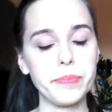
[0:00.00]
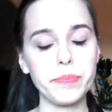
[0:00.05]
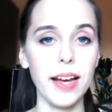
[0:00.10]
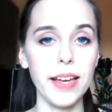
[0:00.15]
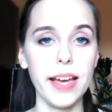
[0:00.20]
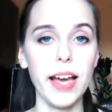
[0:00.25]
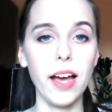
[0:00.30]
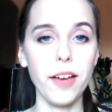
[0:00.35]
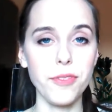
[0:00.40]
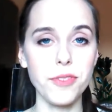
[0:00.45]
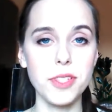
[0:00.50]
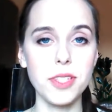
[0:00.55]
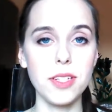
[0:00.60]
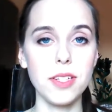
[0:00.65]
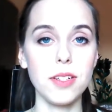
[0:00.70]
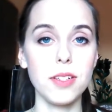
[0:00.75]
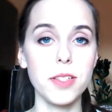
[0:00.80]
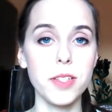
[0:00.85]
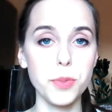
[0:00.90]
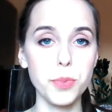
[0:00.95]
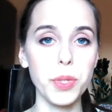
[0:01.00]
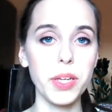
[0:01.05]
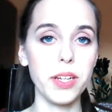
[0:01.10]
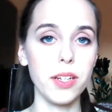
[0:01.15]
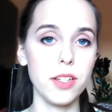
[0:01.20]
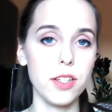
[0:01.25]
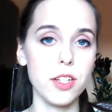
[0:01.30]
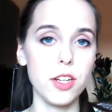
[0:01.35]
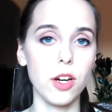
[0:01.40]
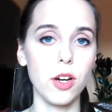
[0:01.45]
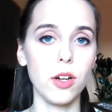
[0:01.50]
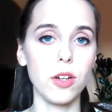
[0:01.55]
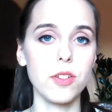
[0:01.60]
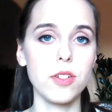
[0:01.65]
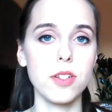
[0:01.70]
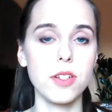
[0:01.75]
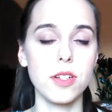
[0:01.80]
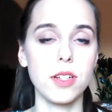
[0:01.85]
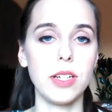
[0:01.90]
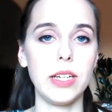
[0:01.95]
I have seen Sweeney
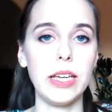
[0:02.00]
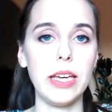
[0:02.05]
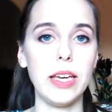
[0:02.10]
Todd